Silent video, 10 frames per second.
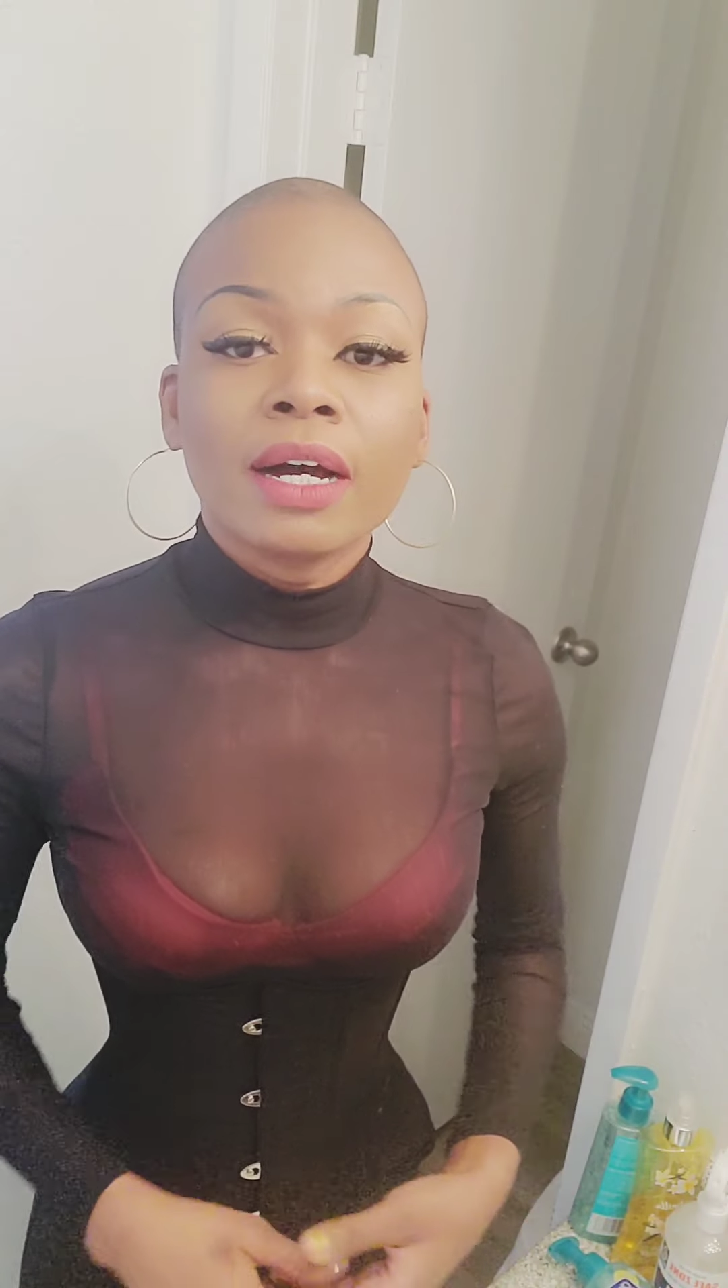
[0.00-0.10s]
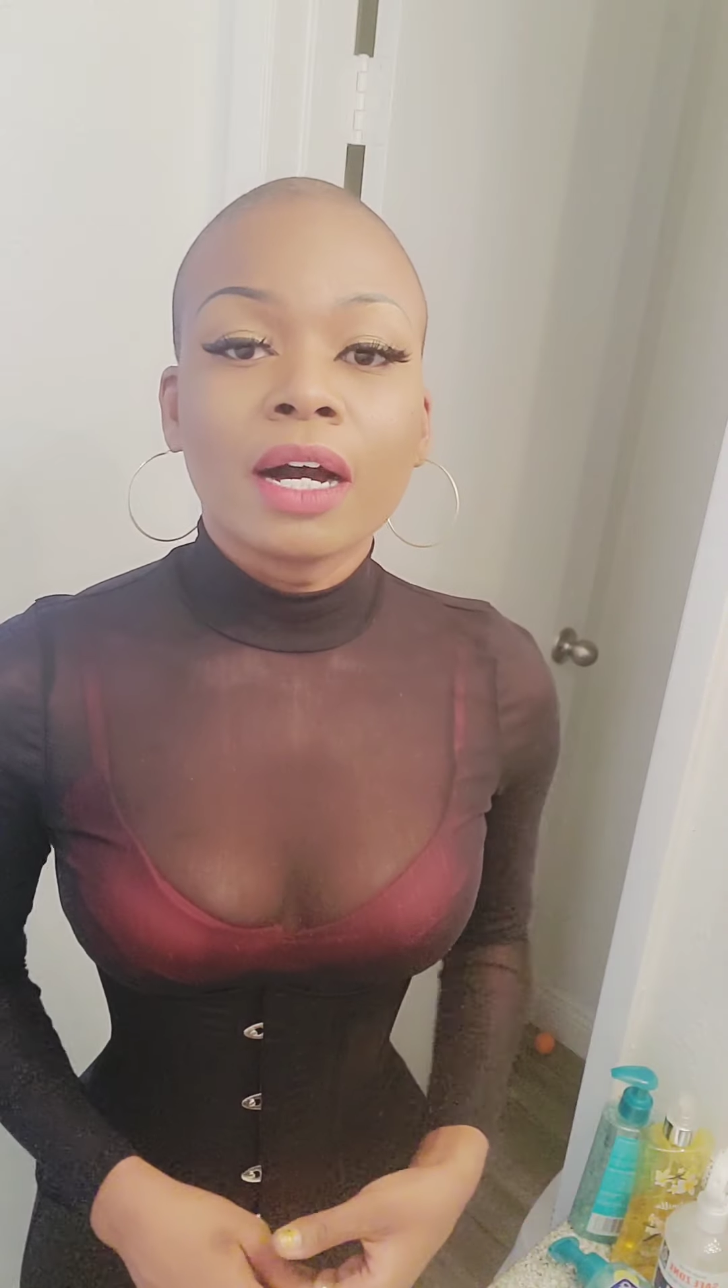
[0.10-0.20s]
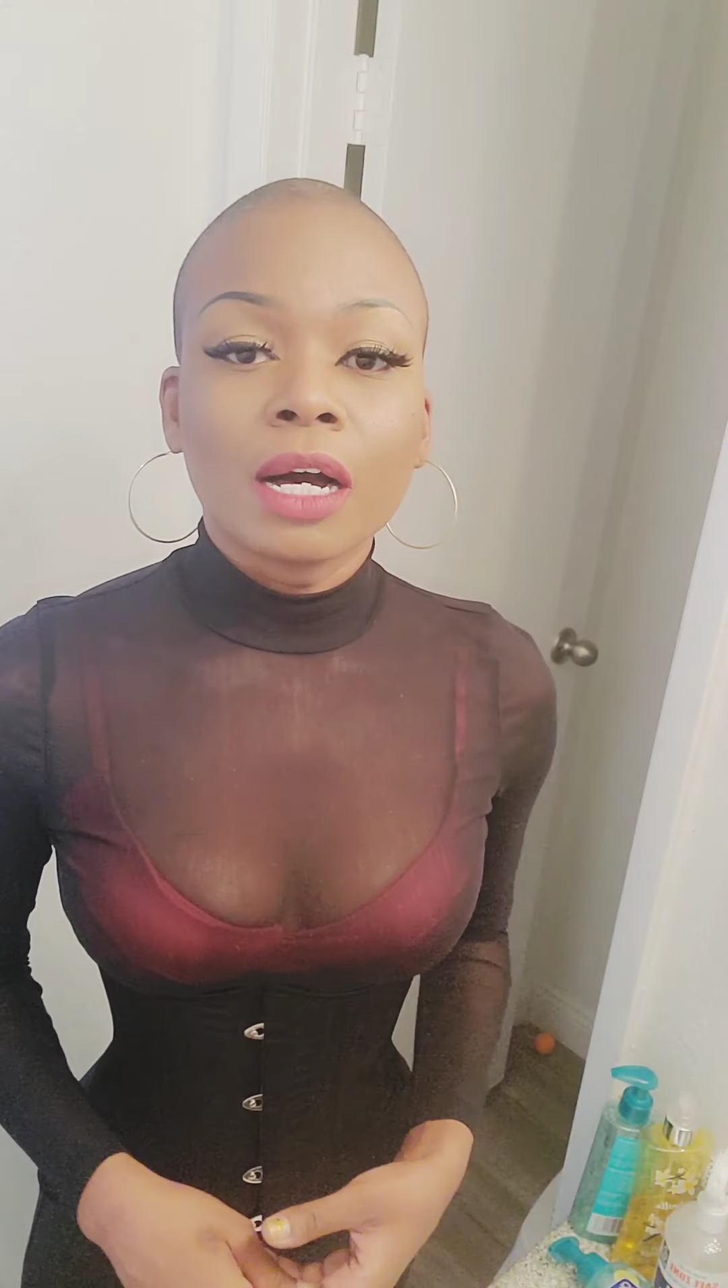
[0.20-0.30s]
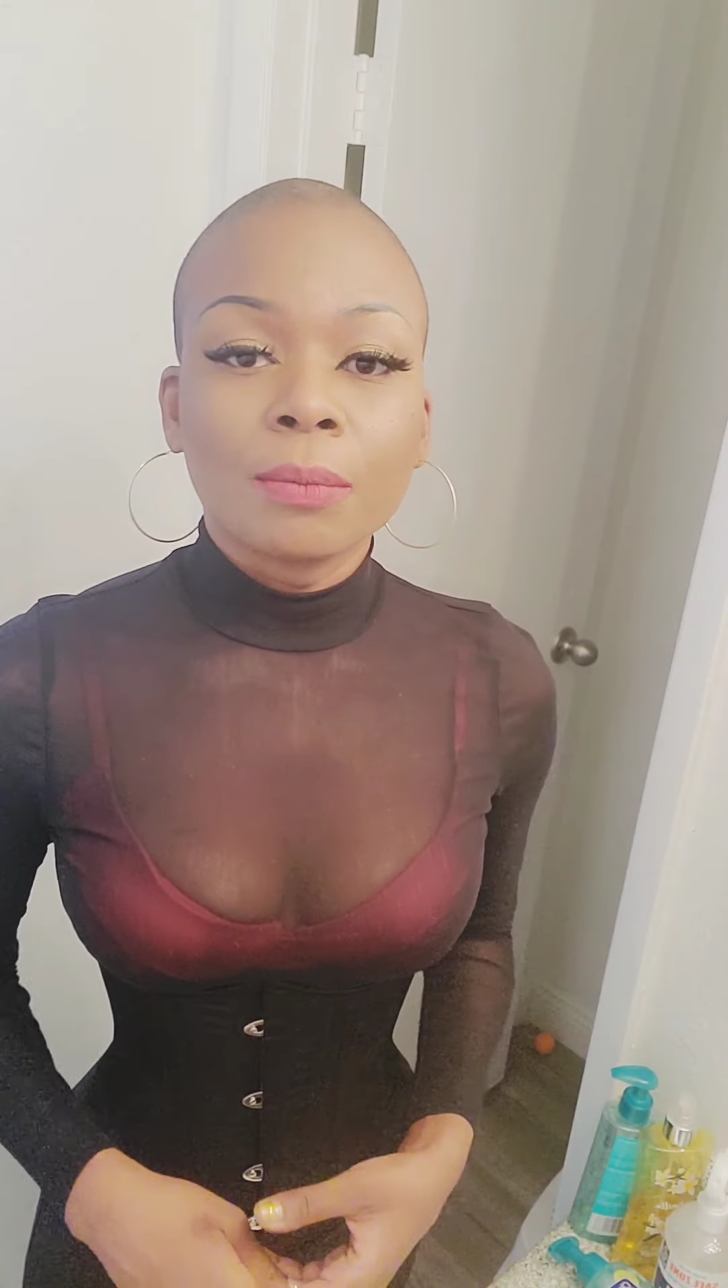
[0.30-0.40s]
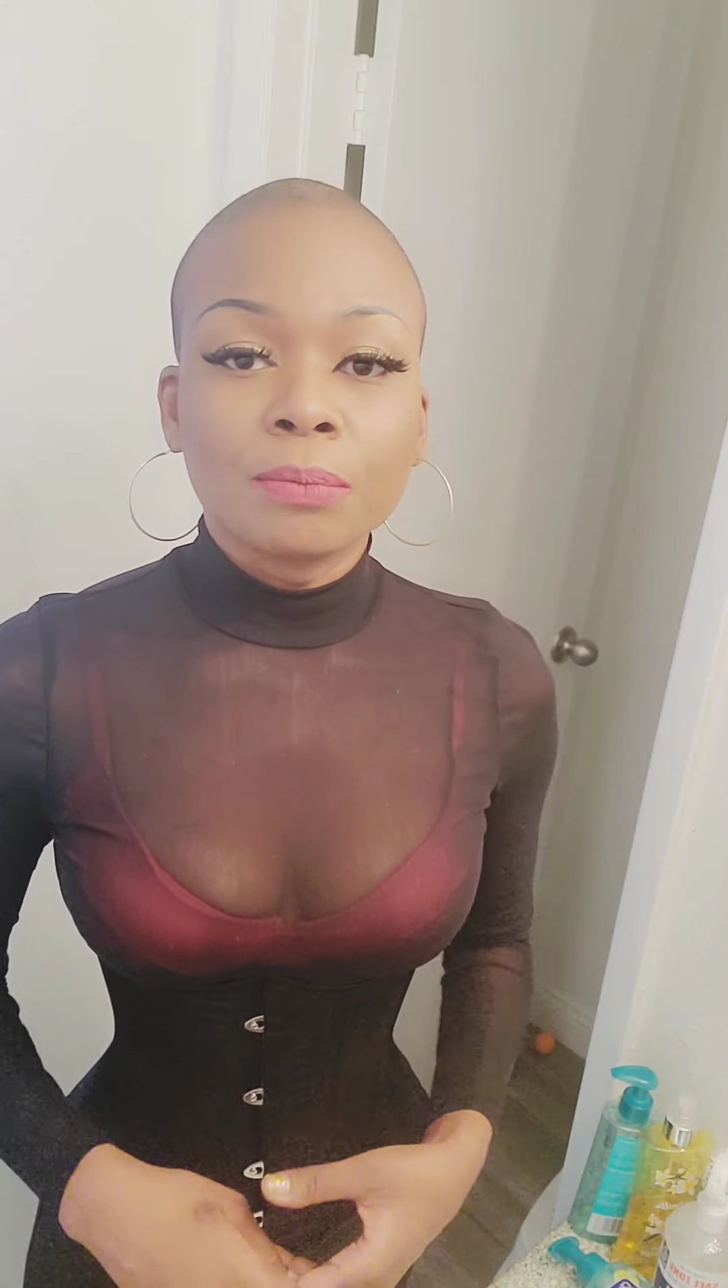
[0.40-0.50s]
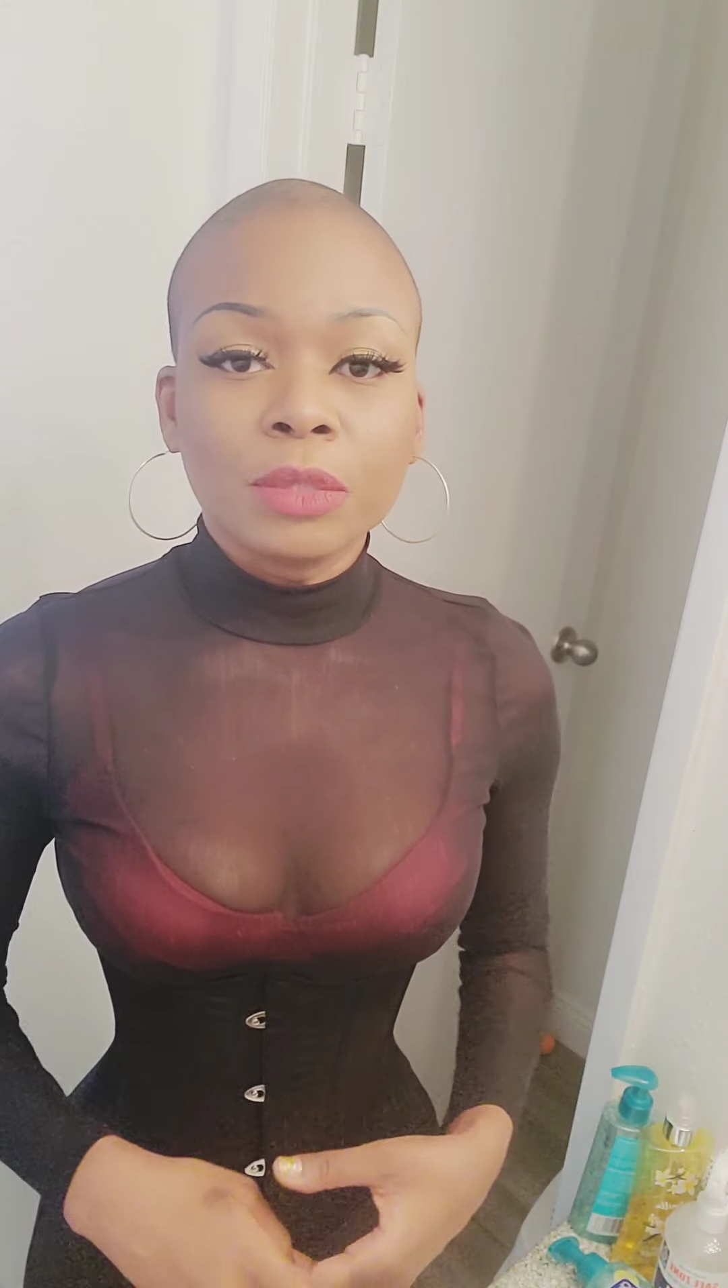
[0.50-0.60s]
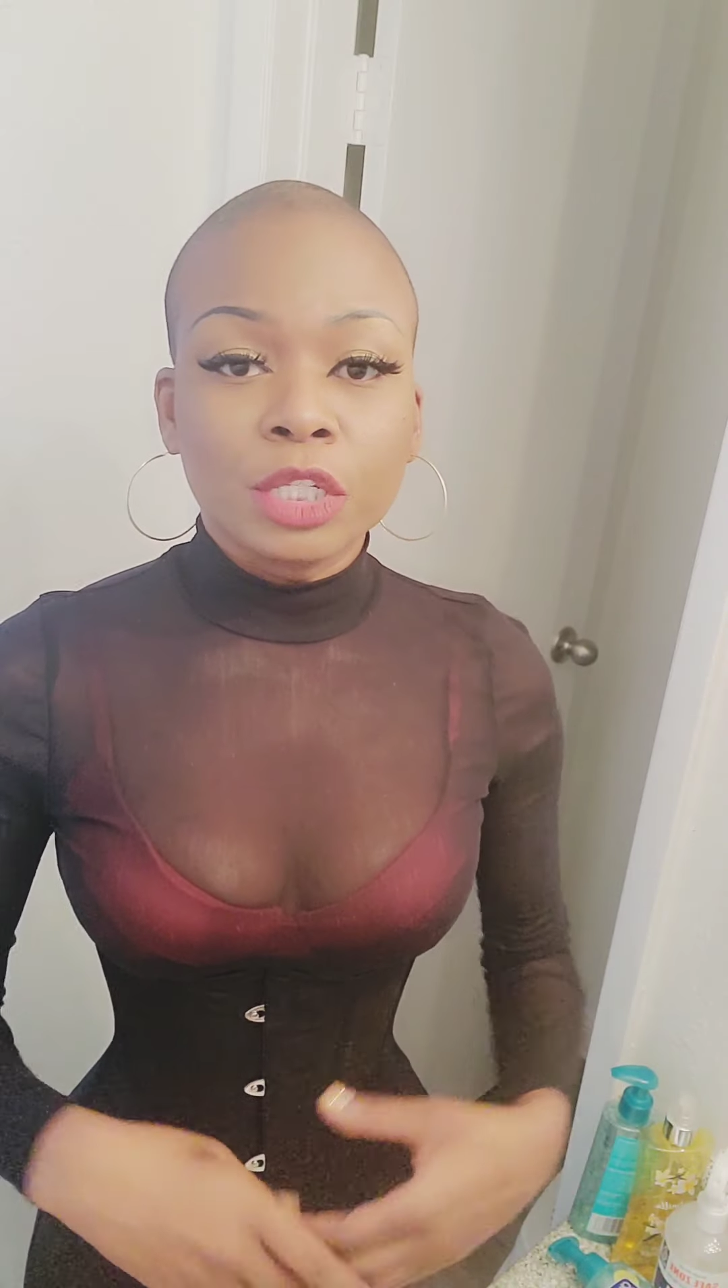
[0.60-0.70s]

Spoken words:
and